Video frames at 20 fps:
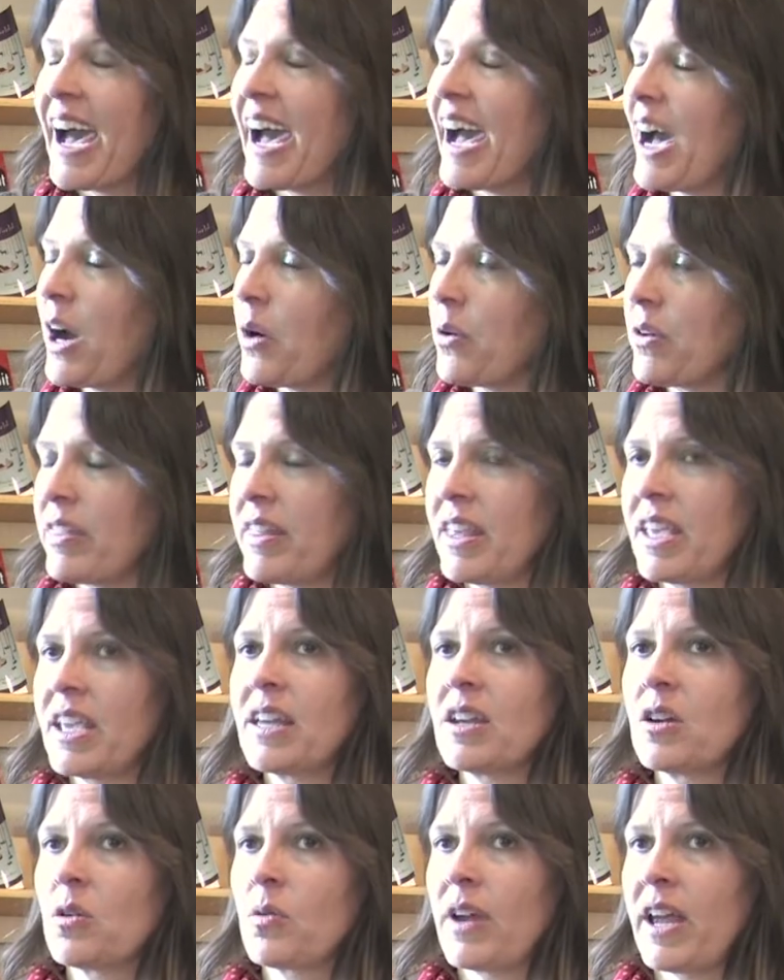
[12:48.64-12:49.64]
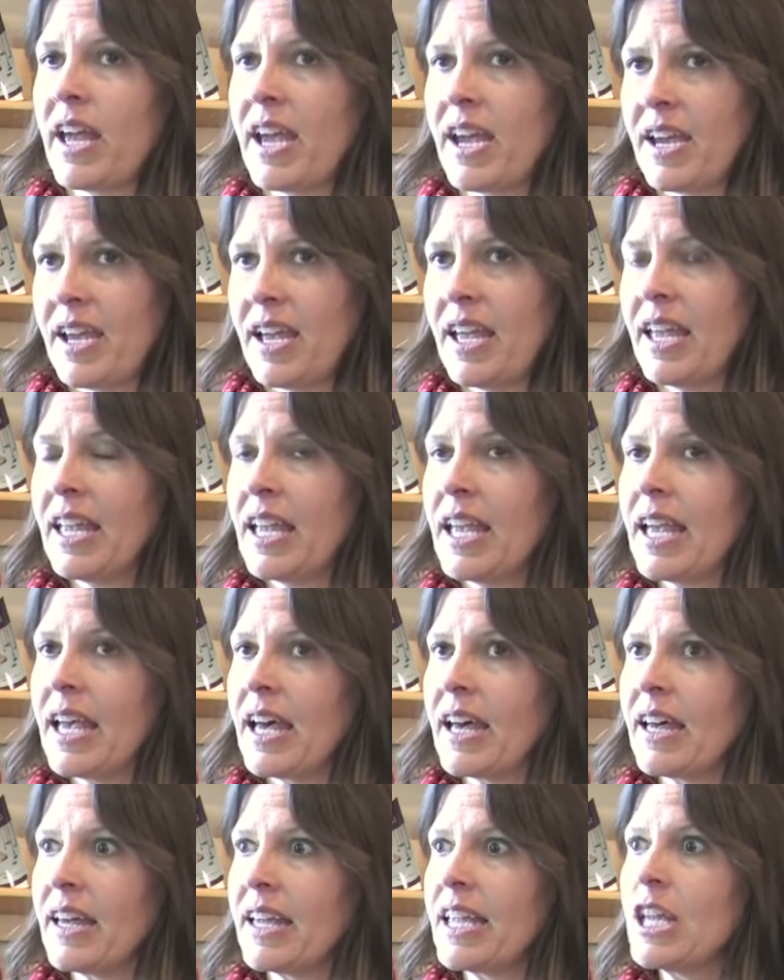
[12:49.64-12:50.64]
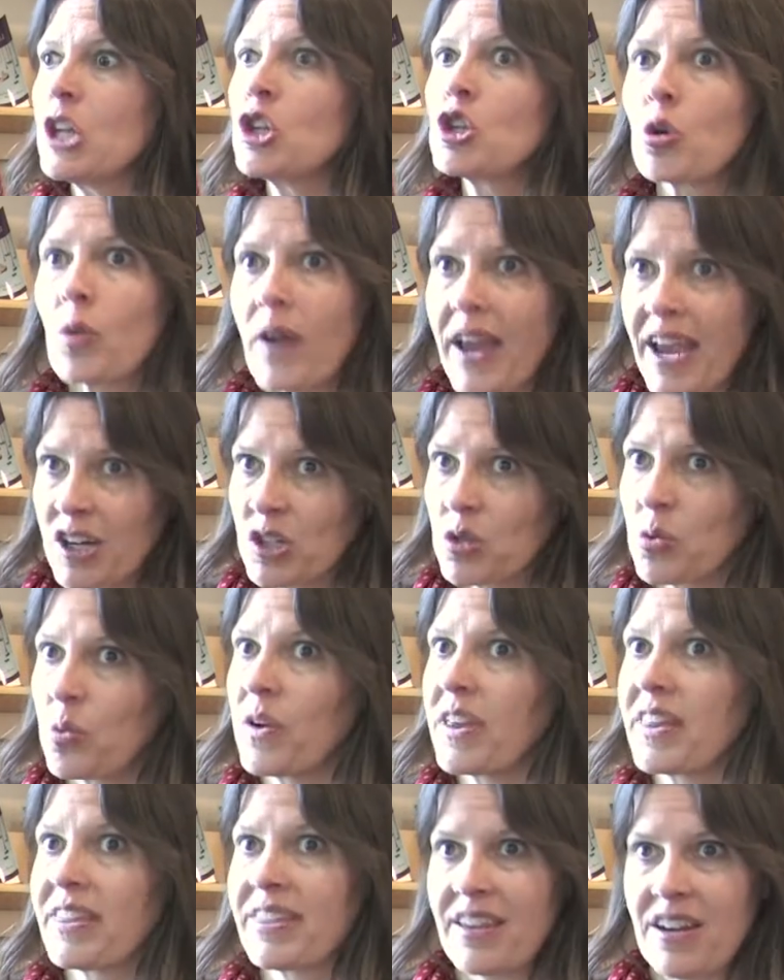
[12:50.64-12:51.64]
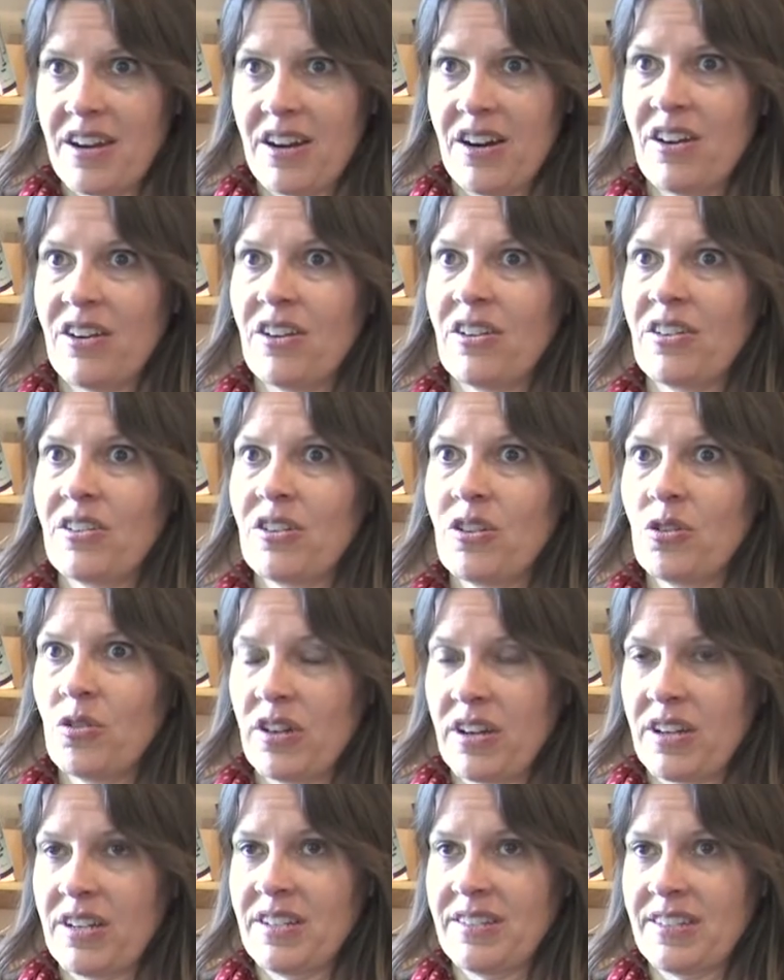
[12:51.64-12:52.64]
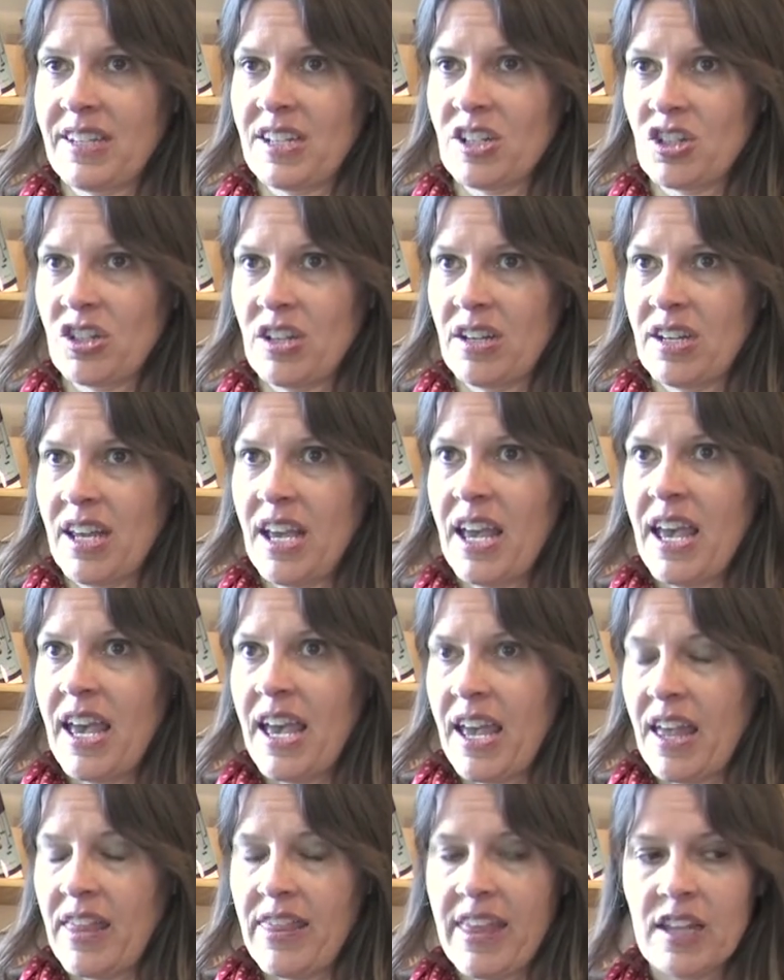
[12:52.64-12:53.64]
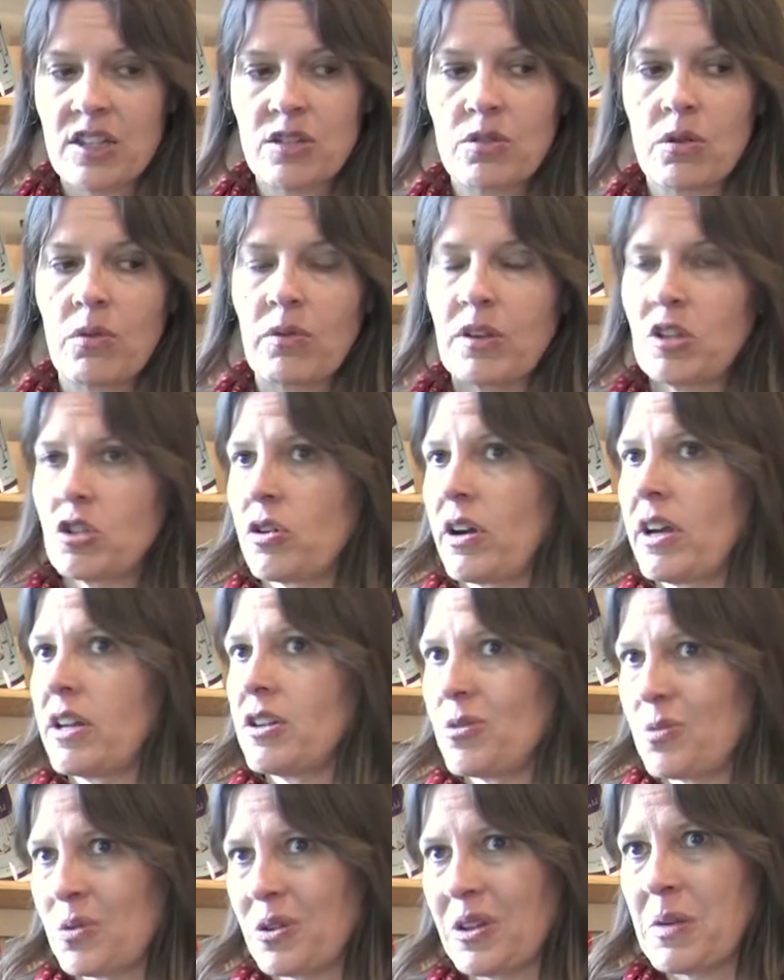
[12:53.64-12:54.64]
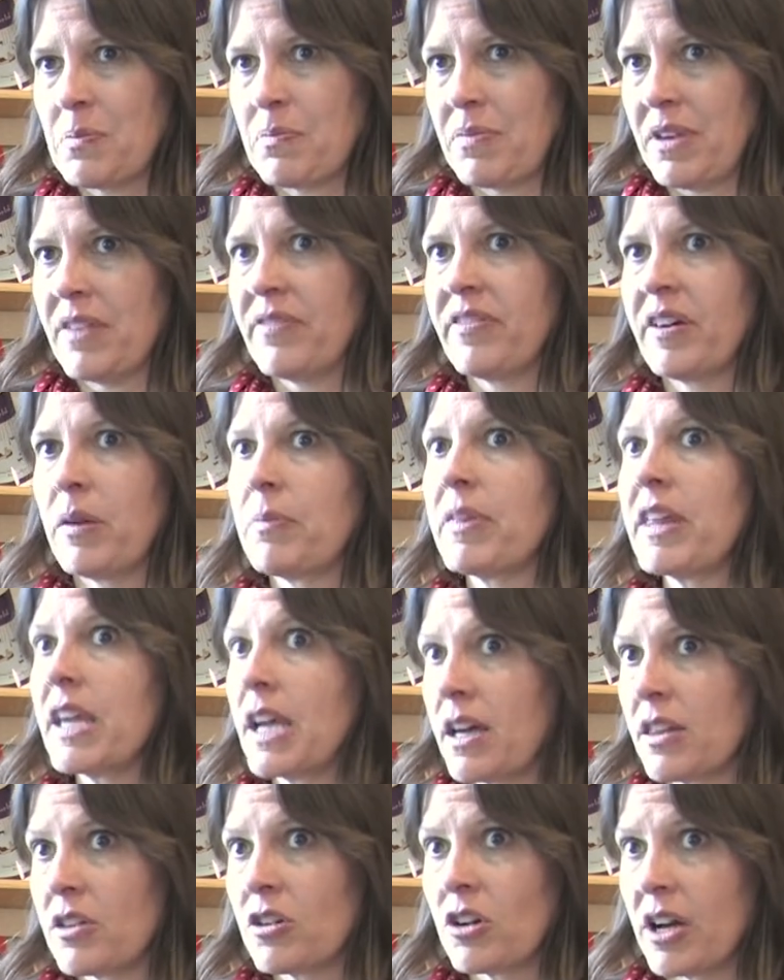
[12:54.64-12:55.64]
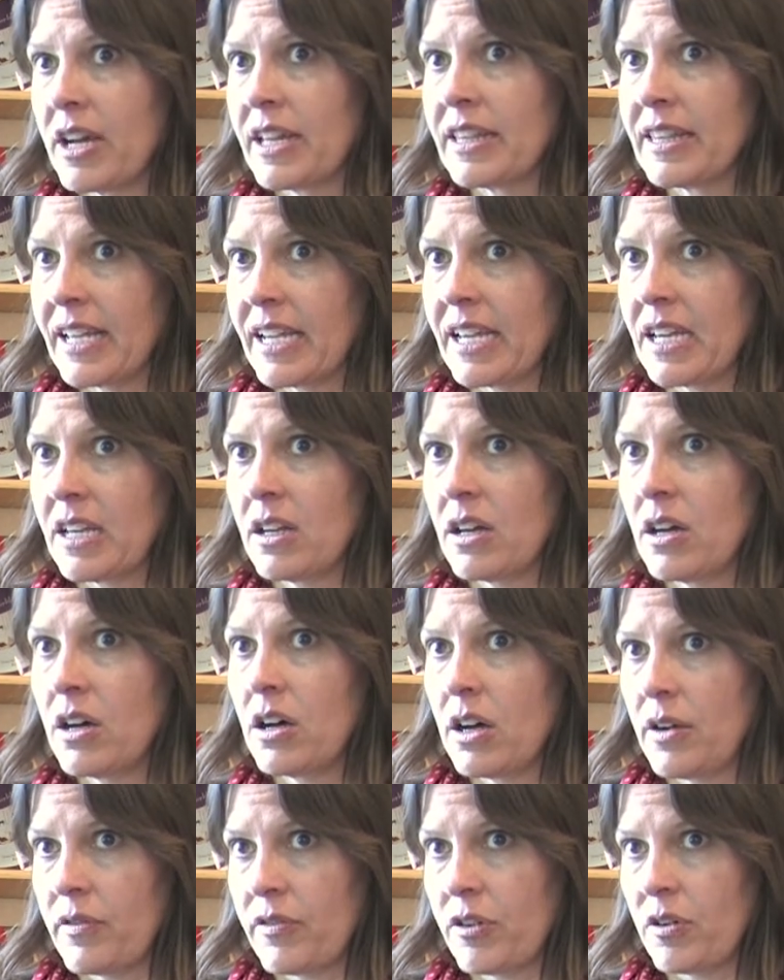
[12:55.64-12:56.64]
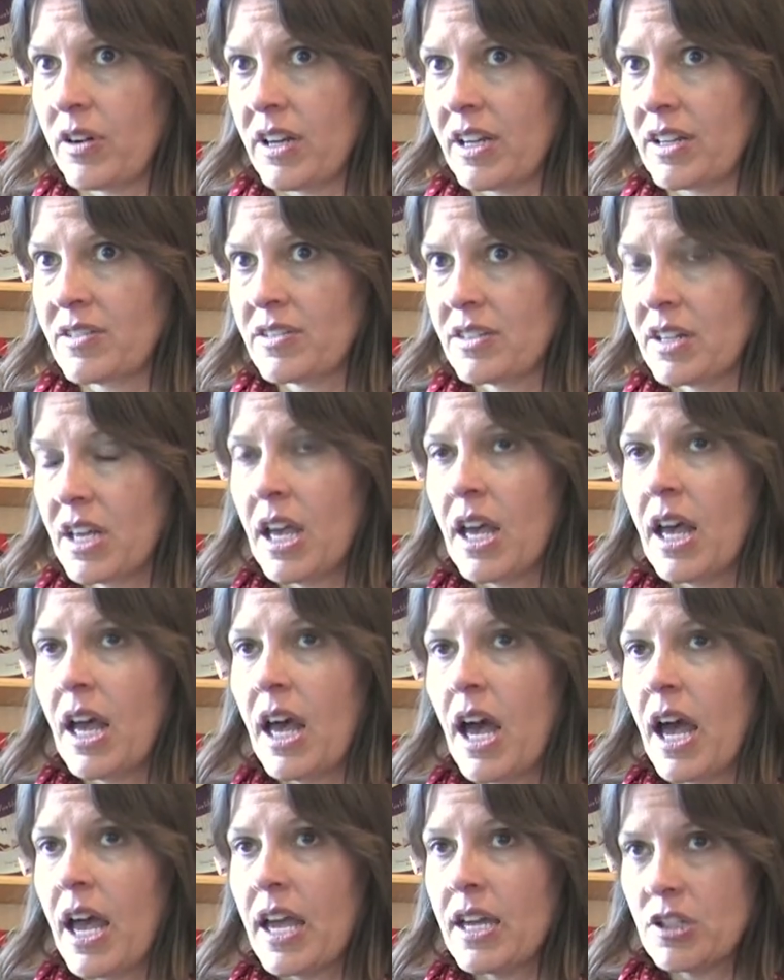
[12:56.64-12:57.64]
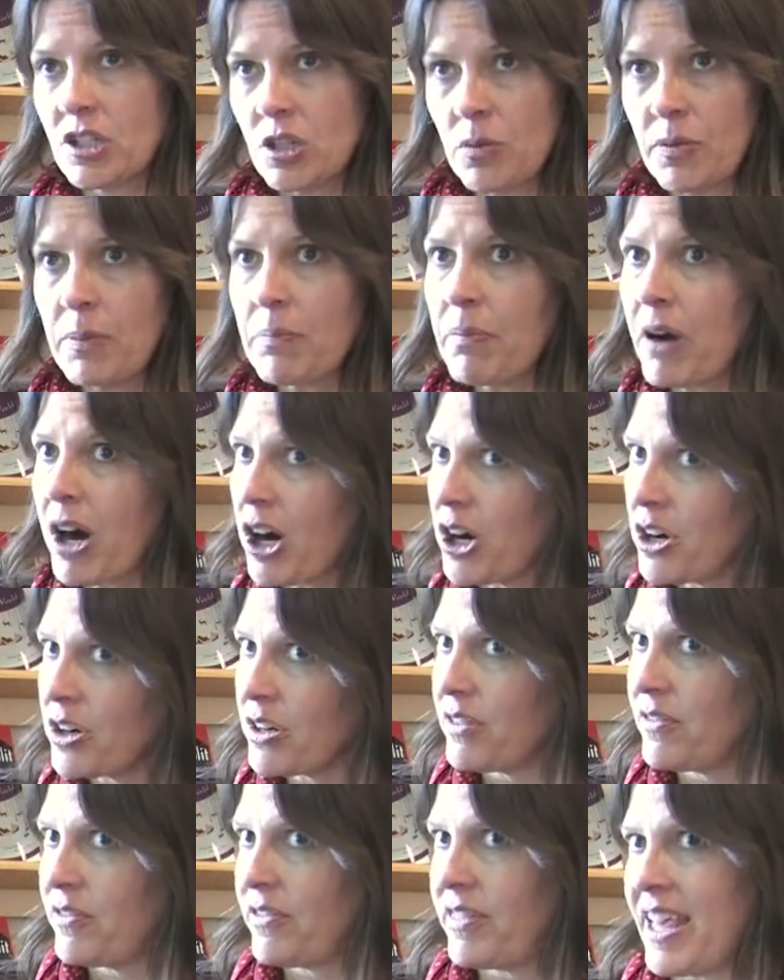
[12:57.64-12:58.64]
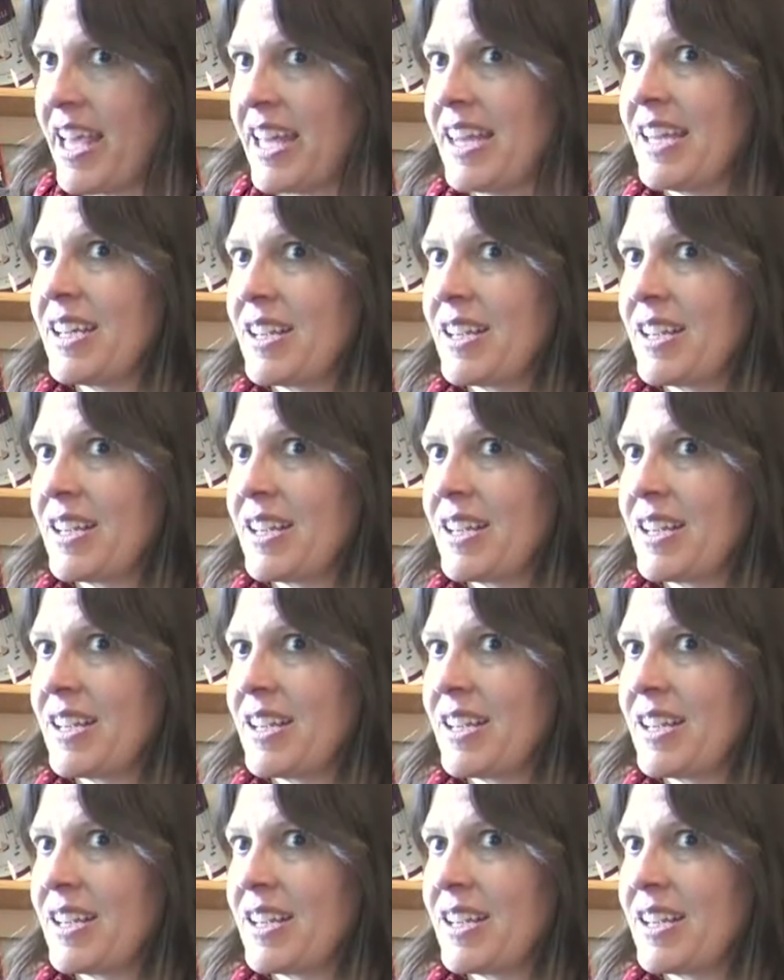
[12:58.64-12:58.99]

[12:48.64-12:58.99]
How are they going to interact with our organization? And that's where we tried to really beef up the other online offerings, to be part of that